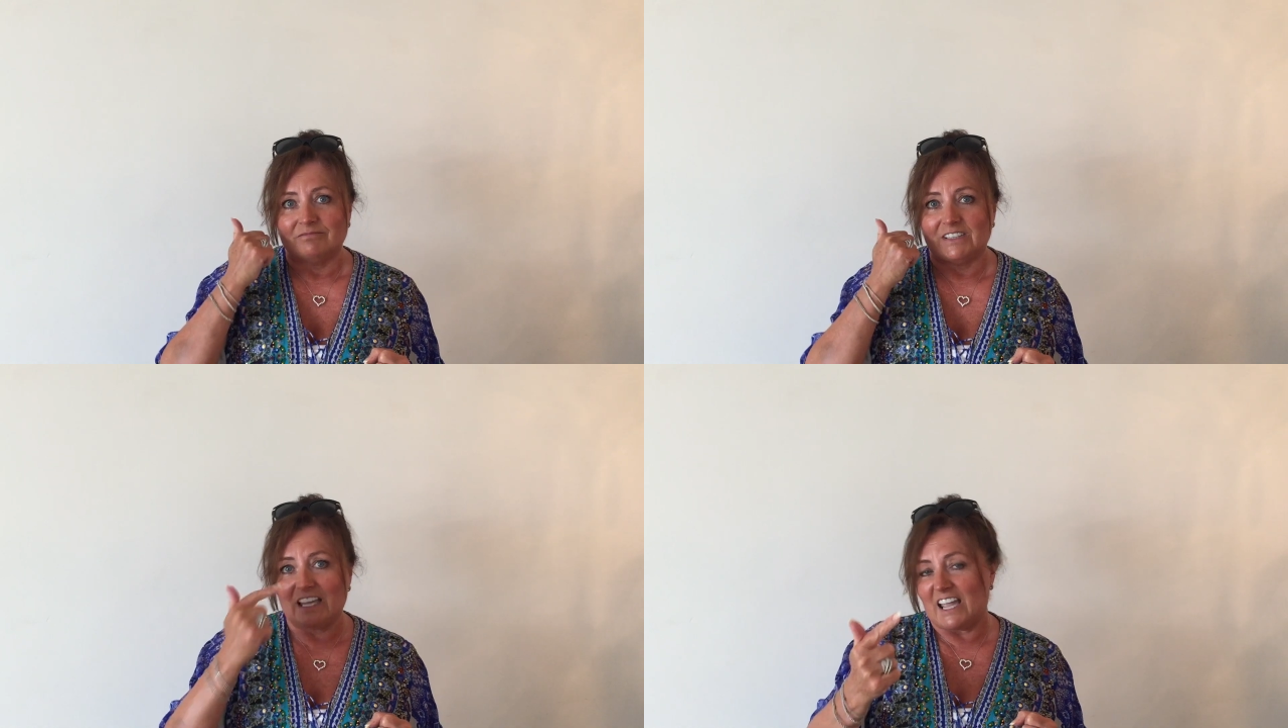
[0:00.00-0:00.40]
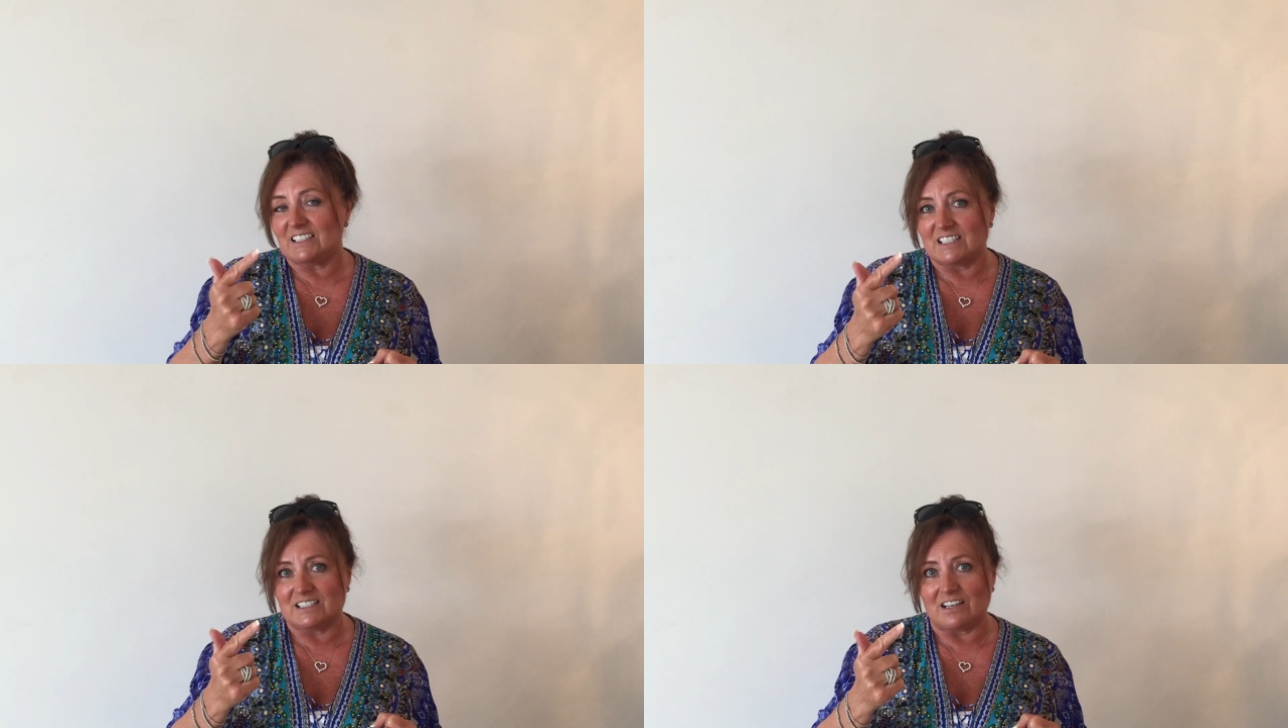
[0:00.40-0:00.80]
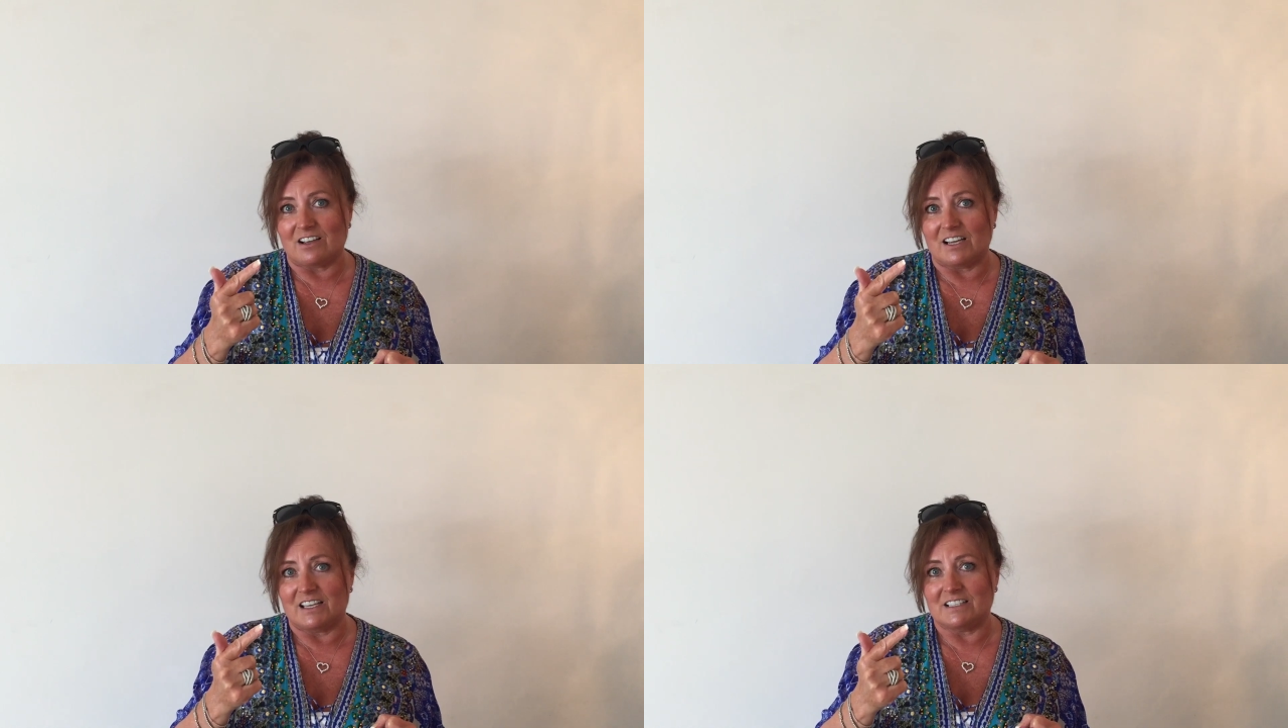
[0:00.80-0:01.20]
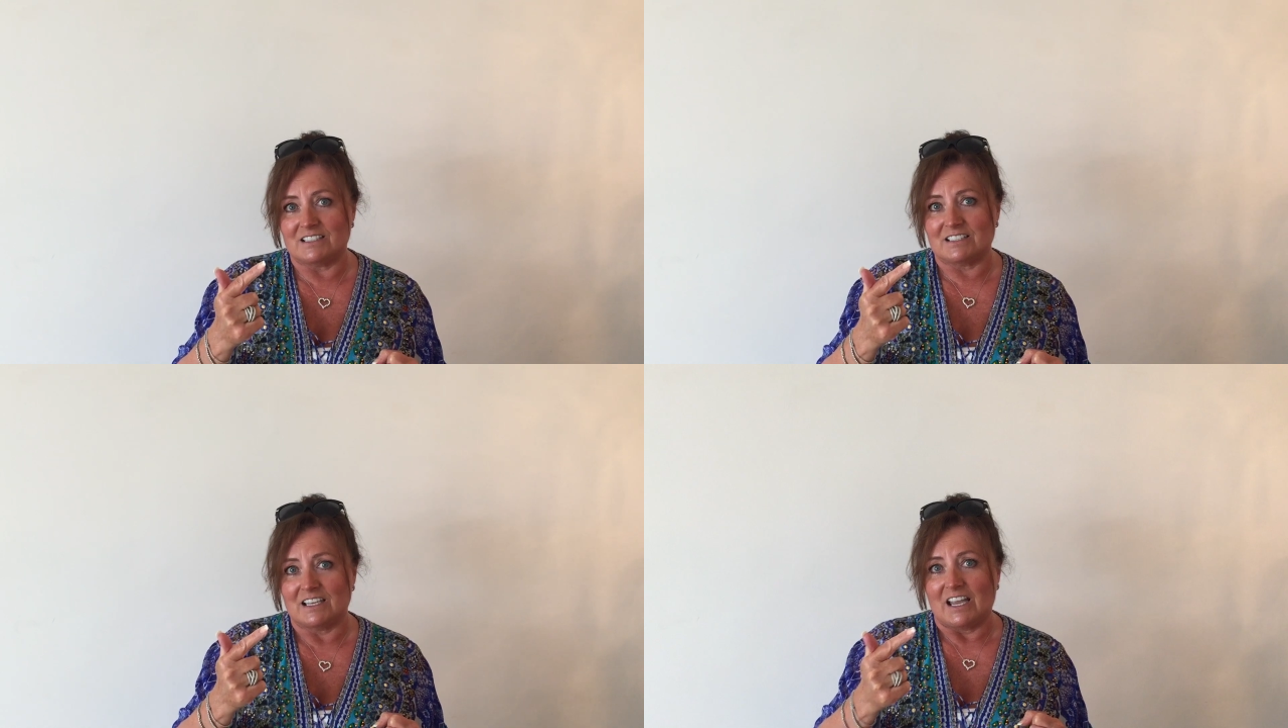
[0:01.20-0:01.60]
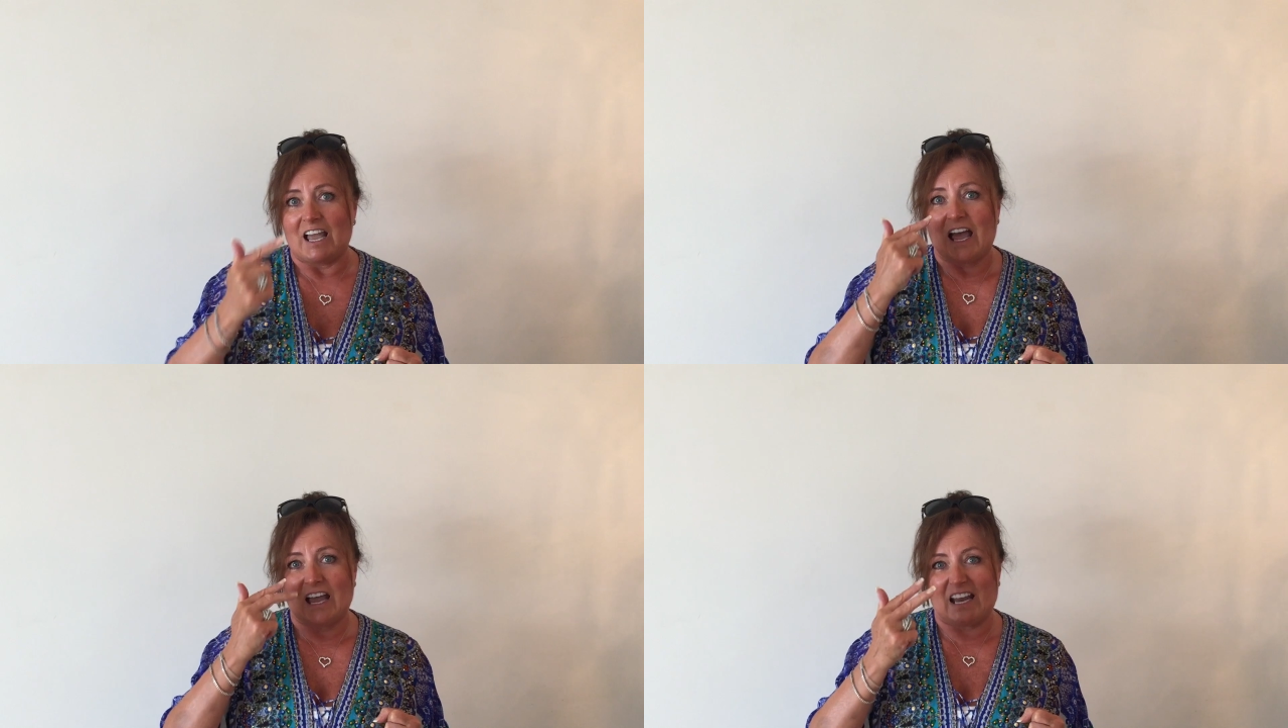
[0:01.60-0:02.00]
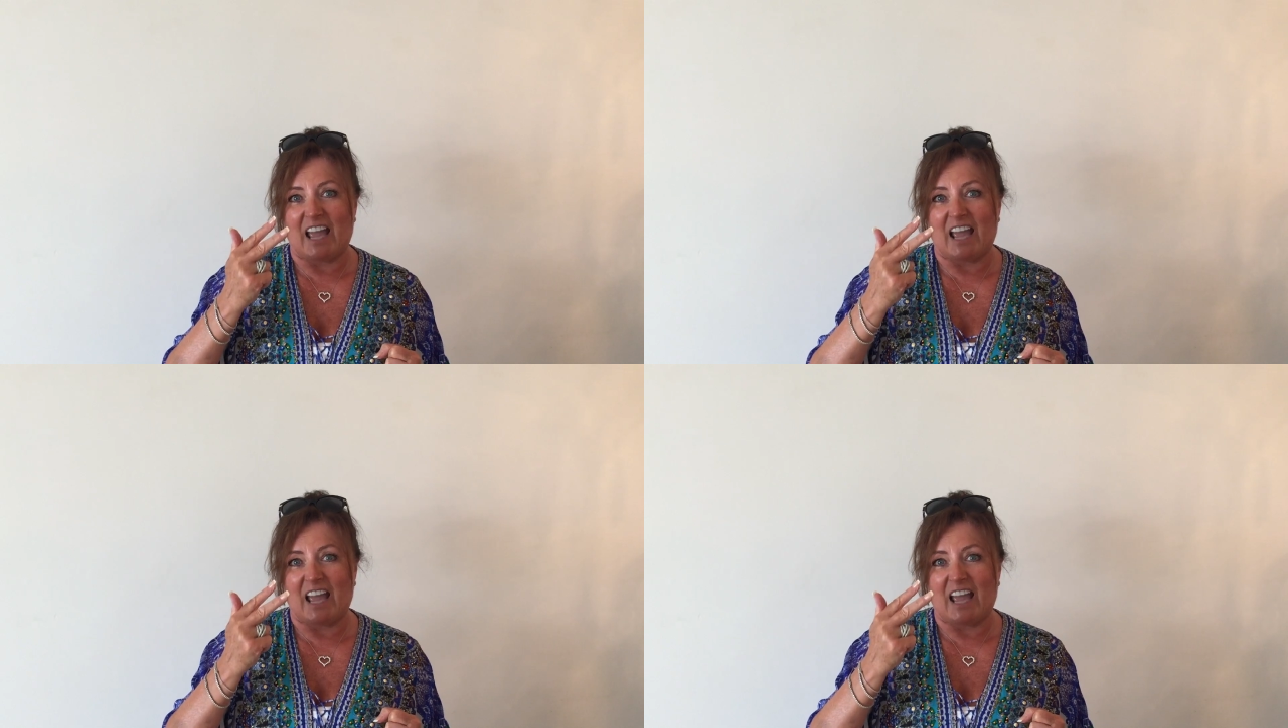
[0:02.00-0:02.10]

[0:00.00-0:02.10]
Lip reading: the exercise, and